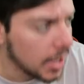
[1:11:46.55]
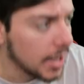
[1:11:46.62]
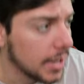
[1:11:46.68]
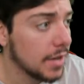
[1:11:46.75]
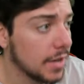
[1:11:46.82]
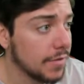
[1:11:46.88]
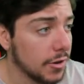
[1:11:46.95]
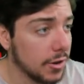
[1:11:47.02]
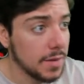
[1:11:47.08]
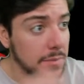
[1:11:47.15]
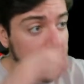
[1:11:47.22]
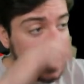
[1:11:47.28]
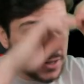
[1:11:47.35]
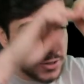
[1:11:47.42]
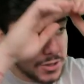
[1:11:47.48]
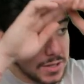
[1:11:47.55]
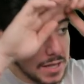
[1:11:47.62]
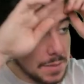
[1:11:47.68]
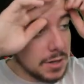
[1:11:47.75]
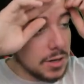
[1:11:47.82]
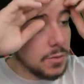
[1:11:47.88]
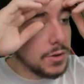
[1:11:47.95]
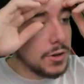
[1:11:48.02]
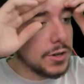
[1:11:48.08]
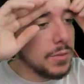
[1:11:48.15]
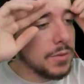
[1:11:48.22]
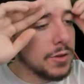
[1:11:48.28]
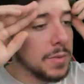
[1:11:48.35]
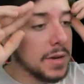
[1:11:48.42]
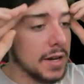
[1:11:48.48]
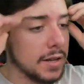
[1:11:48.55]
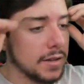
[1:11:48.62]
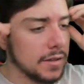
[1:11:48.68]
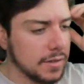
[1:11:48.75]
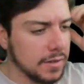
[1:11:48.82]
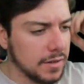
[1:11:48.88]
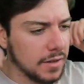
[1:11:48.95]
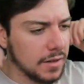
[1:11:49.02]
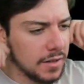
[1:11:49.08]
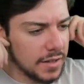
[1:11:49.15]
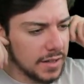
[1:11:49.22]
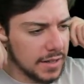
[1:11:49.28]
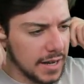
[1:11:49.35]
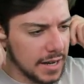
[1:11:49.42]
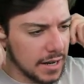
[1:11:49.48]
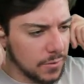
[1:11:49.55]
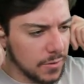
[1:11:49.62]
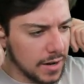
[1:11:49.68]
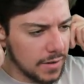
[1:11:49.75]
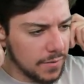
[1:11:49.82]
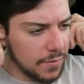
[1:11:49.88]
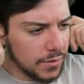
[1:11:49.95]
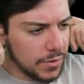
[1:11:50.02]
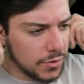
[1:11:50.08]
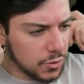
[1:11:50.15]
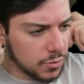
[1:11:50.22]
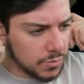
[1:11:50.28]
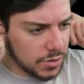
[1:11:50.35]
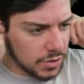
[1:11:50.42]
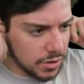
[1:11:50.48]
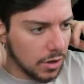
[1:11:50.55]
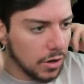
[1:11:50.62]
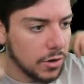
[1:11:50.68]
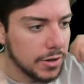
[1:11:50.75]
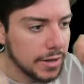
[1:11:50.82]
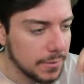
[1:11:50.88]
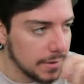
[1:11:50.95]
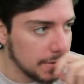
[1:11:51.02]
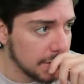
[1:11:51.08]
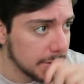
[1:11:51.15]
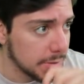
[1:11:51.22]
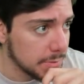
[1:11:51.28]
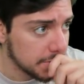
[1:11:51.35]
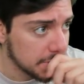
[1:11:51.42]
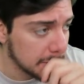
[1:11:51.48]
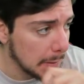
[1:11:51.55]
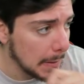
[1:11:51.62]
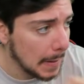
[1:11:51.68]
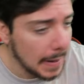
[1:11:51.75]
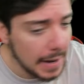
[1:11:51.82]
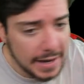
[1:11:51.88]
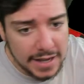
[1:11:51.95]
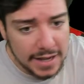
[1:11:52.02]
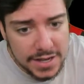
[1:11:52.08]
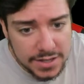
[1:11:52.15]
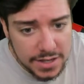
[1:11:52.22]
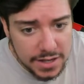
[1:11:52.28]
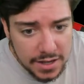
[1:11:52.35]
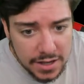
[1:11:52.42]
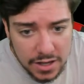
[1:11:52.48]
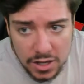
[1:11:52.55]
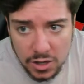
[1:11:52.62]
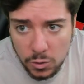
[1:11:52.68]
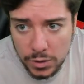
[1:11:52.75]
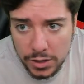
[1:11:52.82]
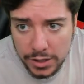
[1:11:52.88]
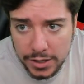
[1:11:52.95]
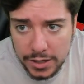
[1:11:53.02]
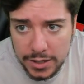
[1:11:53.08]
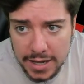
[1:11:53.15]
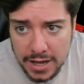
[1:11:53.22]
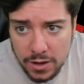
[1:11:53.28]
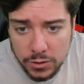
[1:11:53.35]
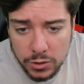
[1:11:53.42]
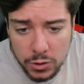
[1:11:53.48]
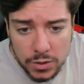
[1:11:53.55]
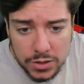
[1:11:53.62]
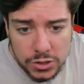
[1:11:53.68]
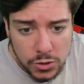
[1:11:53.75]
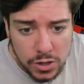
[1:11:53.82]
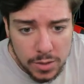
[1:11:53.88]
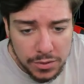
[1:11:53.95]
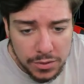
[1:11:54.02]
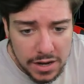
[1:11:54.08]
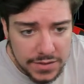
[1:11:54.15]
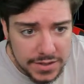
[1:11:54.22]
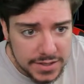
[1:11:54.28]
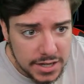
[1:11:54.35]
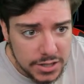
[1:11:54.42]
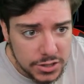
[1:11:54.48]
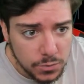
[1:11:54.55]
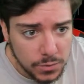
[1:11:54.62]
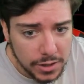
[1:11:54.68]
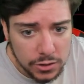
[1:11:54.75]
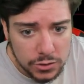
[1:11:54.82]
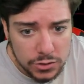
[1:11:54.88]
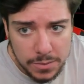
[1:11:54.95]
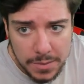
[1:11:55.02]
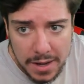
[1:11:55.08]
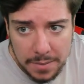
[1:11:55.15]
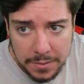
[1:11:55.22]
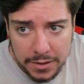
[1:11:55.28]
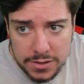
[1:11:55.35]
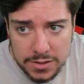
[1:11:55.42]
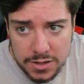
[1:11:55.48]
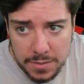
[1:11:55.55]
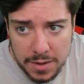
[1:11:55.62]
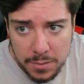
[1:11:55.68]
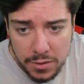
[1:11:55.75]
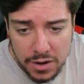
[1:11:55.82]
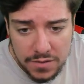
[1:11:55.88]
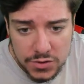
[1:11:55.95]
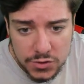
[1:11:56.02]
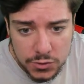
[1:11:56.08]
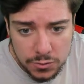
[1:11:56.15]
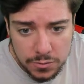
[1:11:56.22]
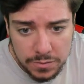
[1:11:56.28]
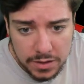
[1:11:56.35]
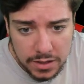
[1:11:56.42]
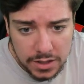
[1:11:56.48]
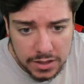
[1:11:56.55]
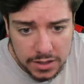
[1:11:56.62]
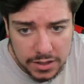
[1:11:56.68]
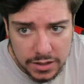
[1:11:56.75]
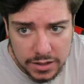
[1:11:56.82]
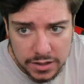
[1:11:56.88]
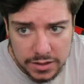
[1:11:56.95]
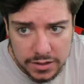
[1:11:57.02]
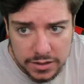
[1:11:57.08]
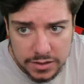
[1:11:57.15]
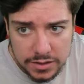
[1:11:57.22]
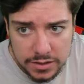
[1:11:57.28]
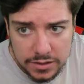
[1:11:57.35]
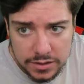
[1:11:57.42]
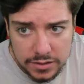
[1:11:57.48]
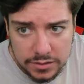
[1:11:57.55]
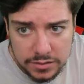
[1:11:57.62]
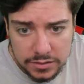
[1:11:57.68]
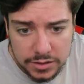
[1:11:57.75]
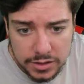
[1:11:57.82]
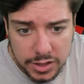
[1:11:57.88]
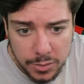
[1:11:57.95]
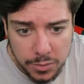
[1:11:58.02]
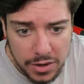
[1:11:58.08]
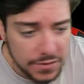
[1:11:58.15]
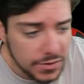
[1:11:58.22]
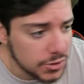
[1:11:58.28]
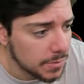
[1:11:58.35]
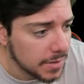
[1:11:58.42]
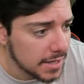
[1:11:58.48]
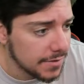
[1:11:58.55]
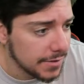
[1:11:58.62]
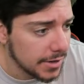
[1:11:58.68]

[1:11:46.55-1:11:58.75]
All right, if you're in a meeting, just let me know when you're done with your meeting. Getting ready for the Zoom to start. Oh, you're getting ready for the Zoom to start. All right, guys, we're gonna now go into our private session. We're gonna go into I'm gonna start my private Zoom. The private Zoom, guys.